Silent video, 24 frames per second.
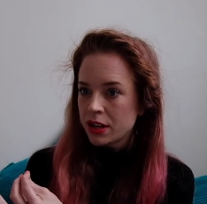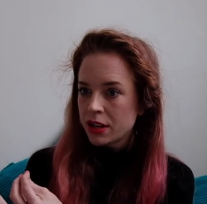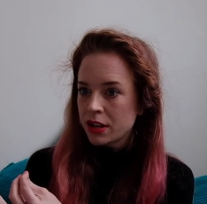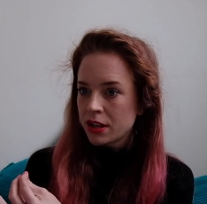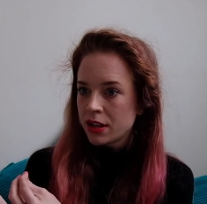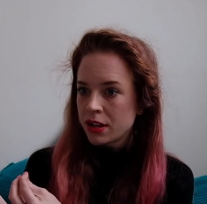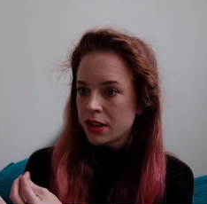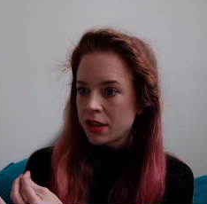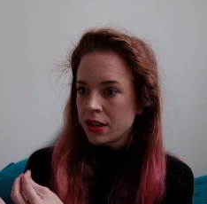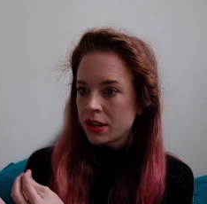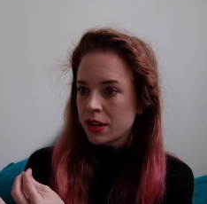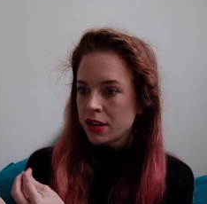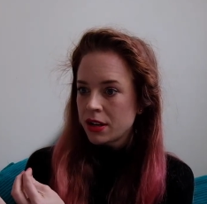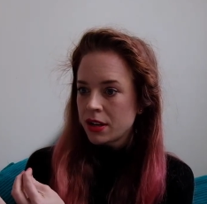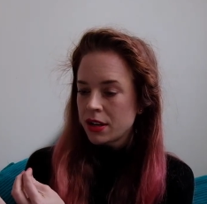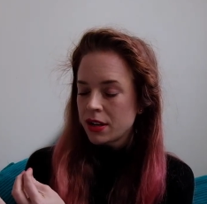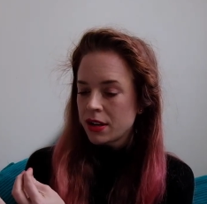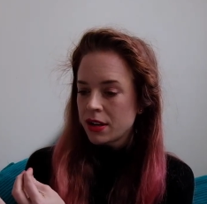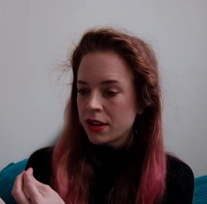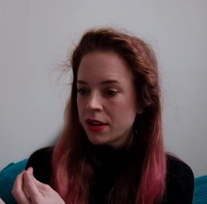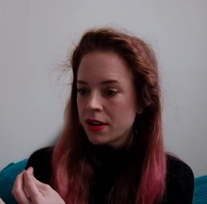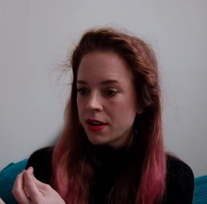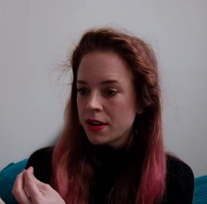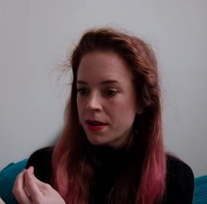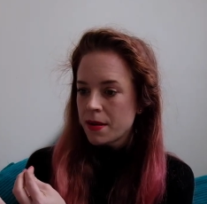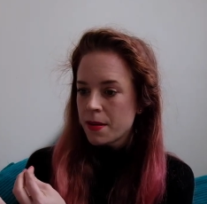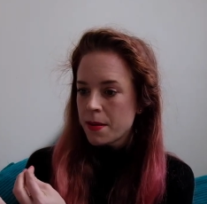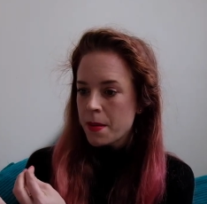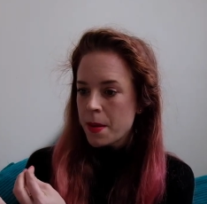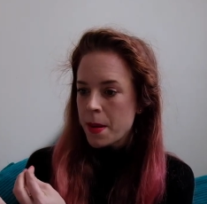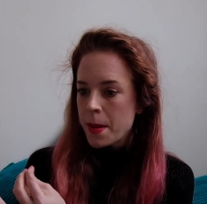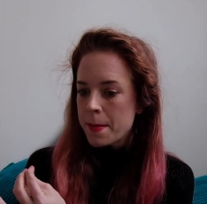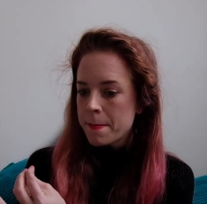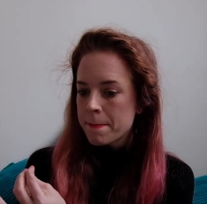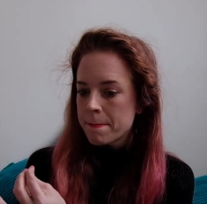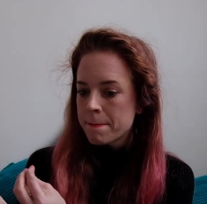
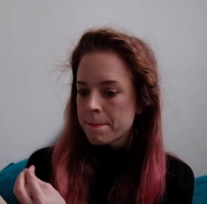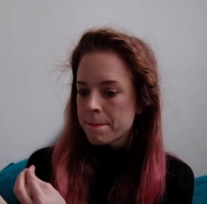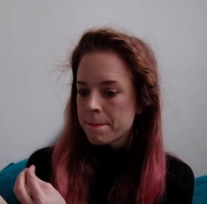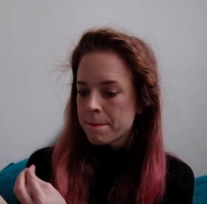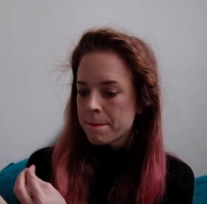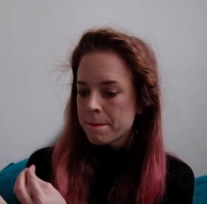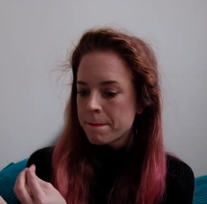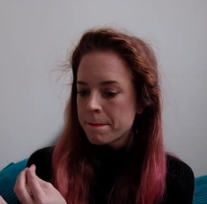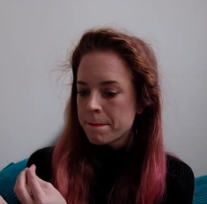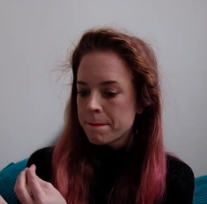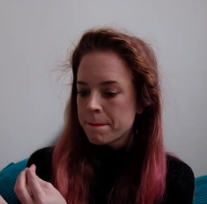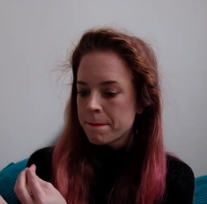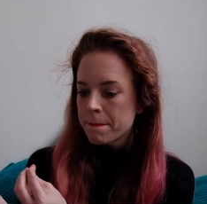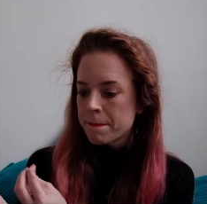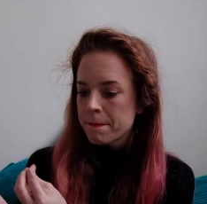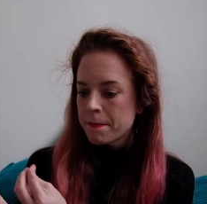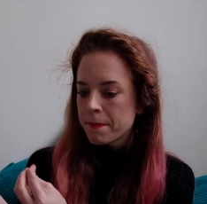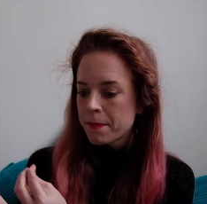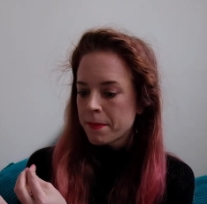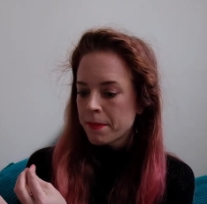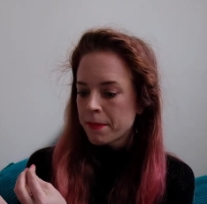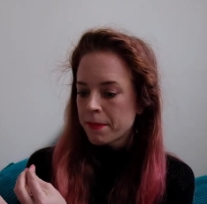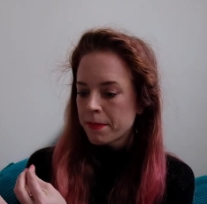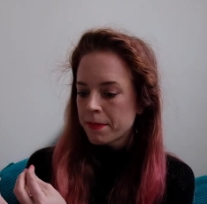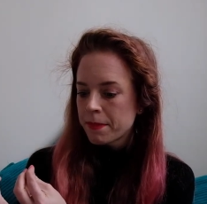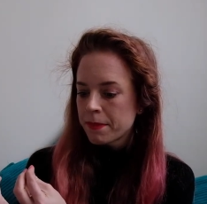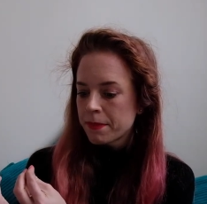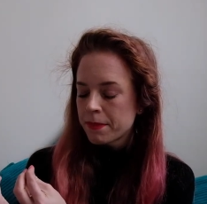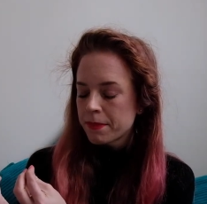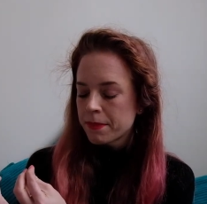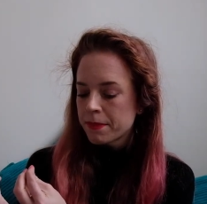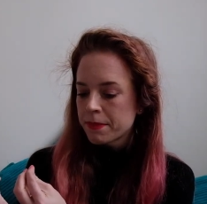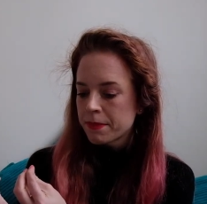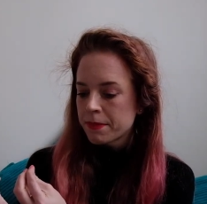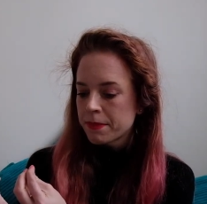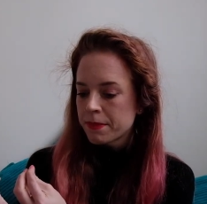
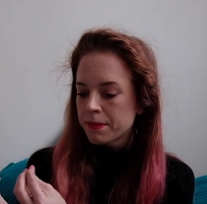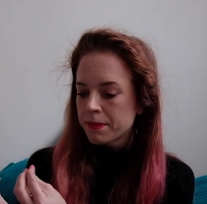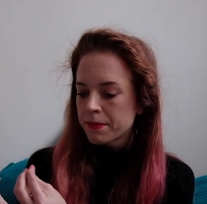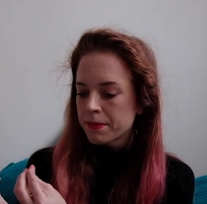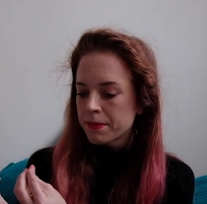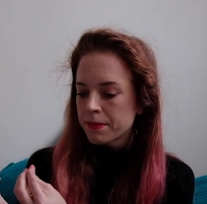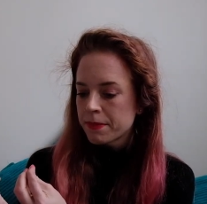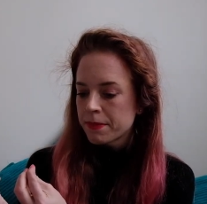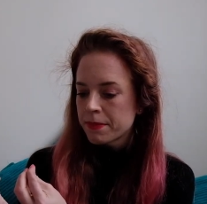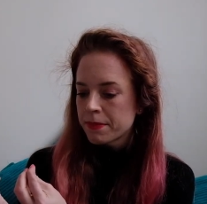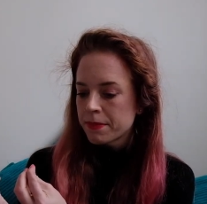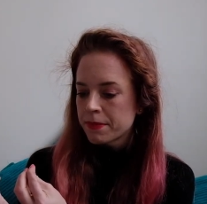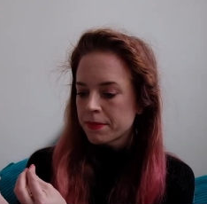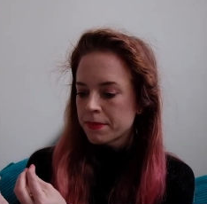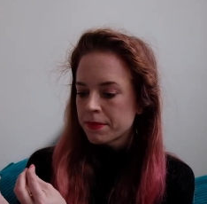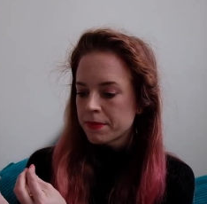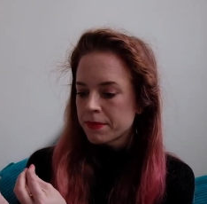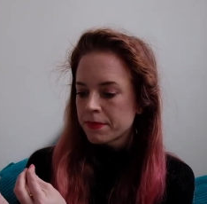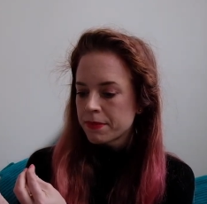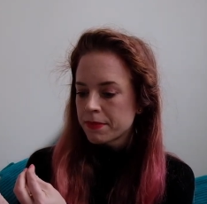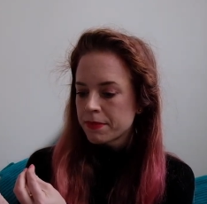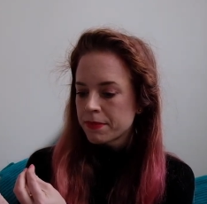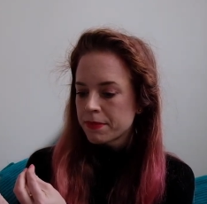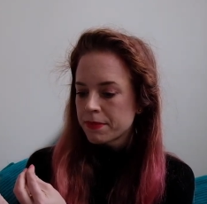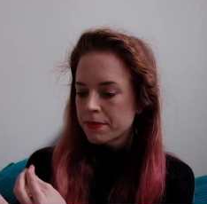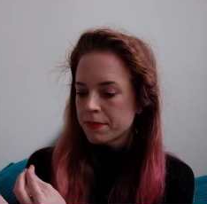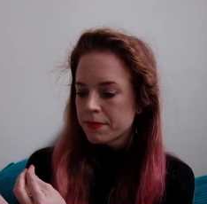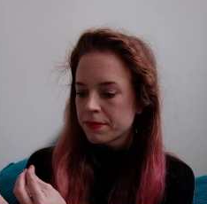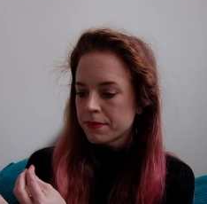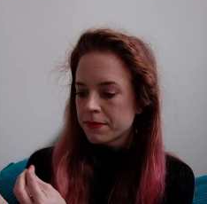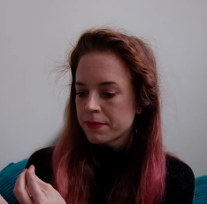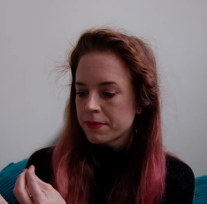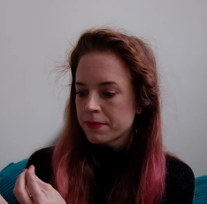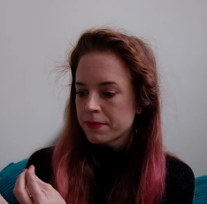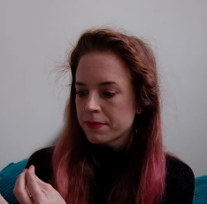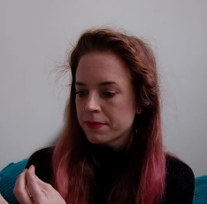
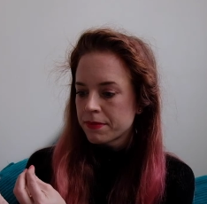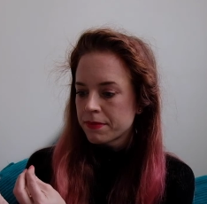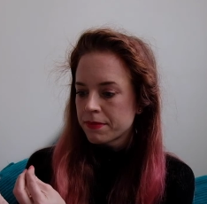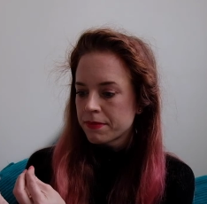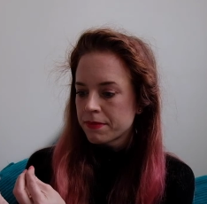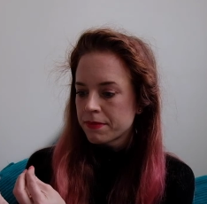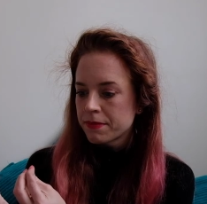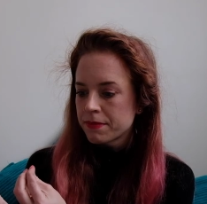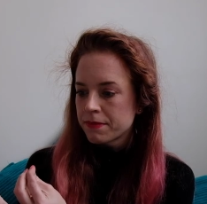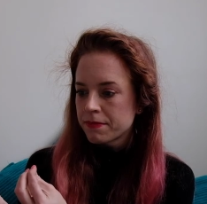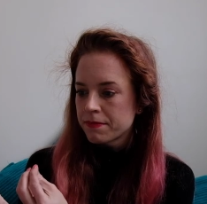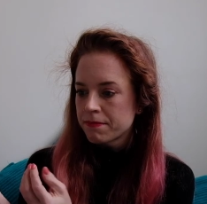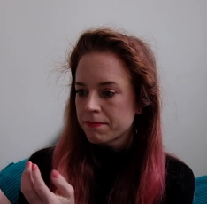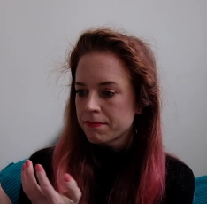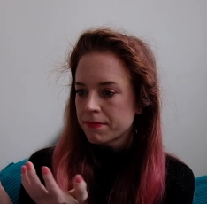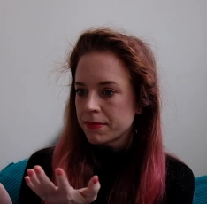(silence)